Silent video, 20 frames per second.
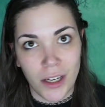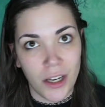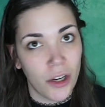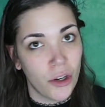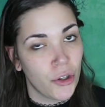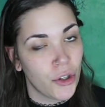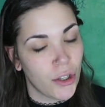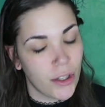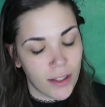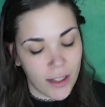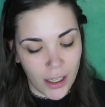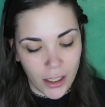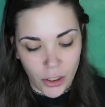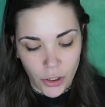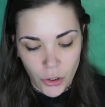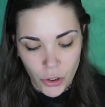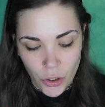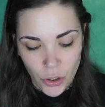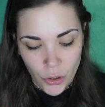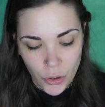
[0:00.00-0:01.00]
in here, just like
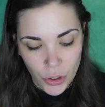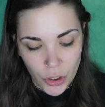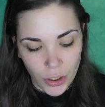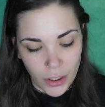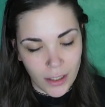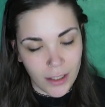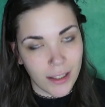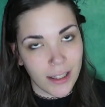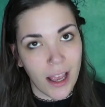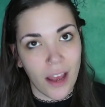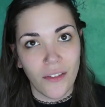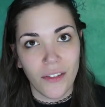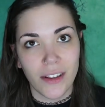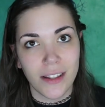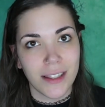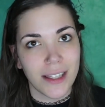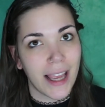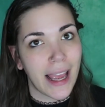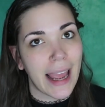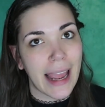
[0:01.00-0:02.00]
there's usually
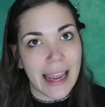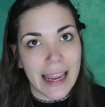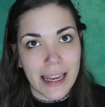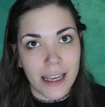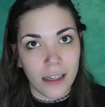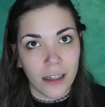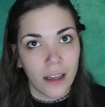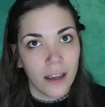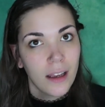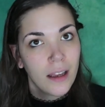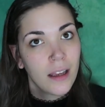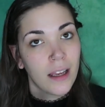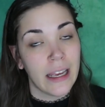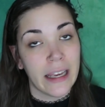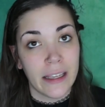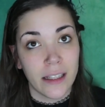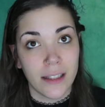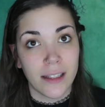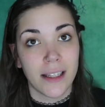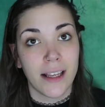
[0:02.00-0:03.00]
seven to eight
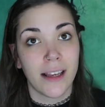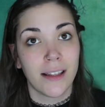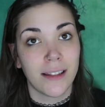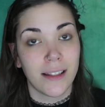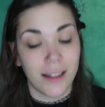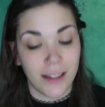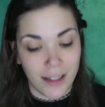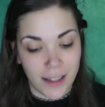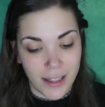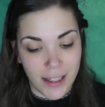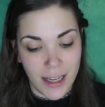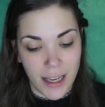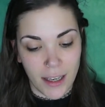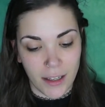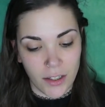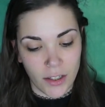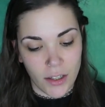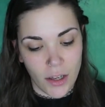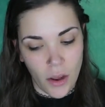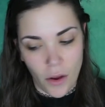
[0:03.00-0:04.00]
incense
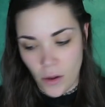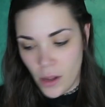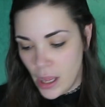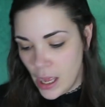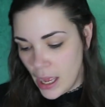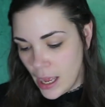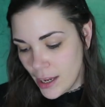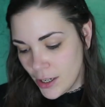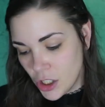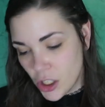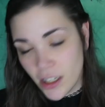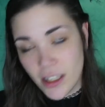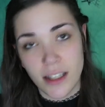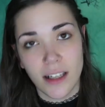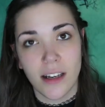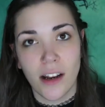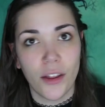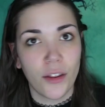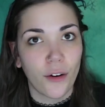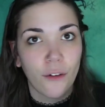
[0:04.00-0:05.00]
sticks. So it's just
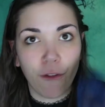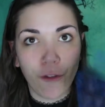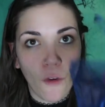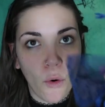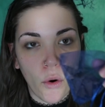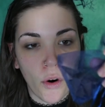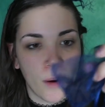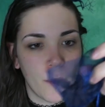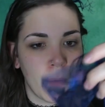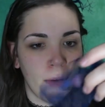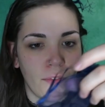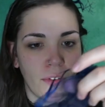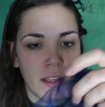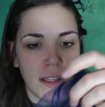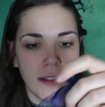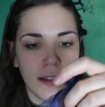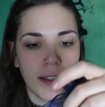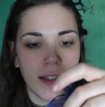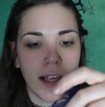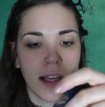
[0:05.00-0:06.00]
another form of
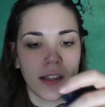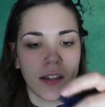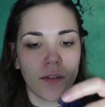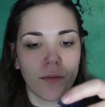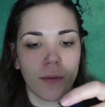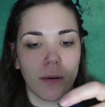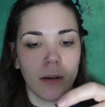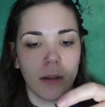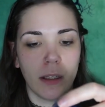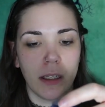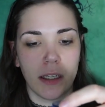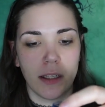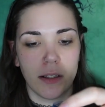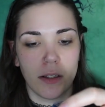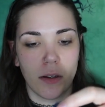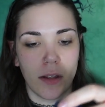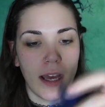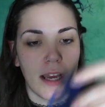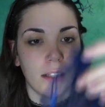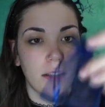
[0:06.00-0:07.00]
incense, really.
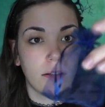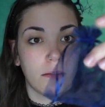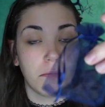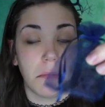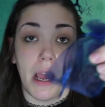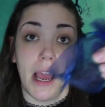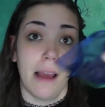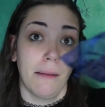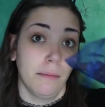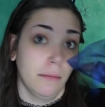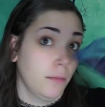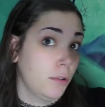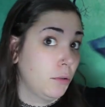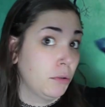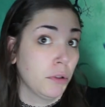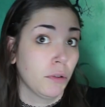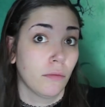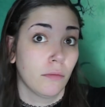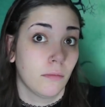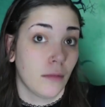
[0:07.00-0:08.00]
So that's... Um,
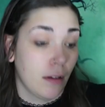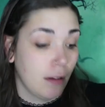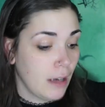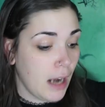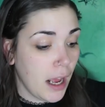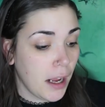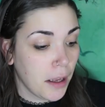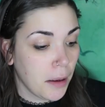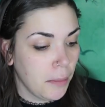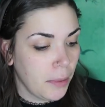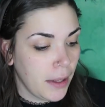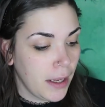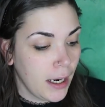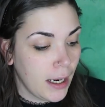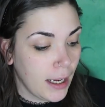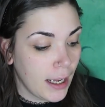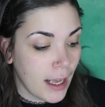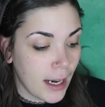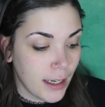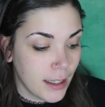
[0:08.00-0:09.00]
not
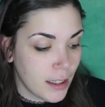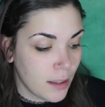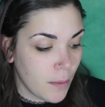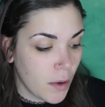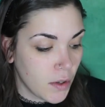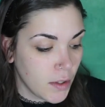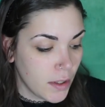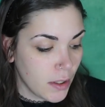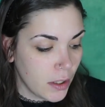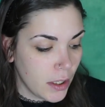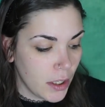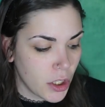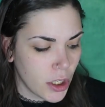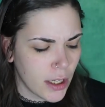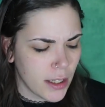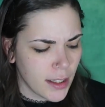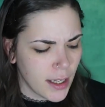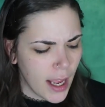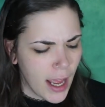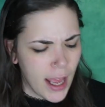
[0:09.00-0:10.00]
complaining, and it smells
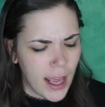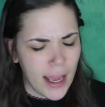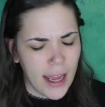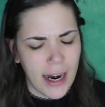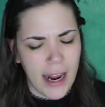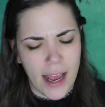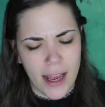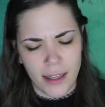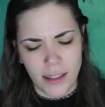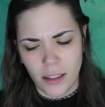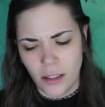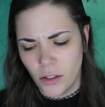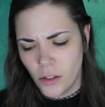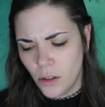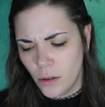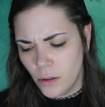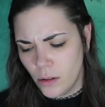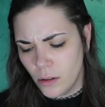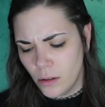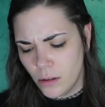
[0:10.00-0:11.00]
delicious. It has a
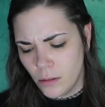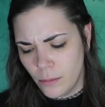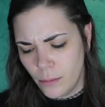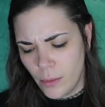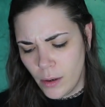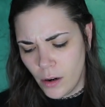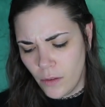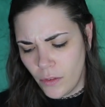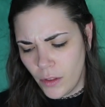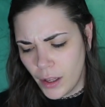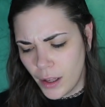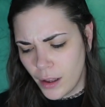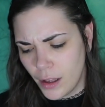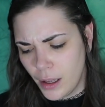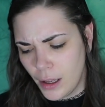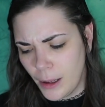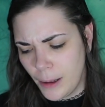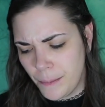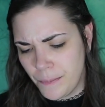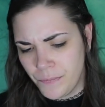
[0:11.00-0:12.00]
little bit of like
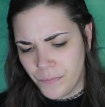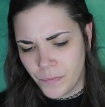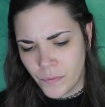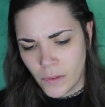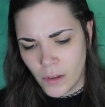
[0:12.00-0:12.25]
a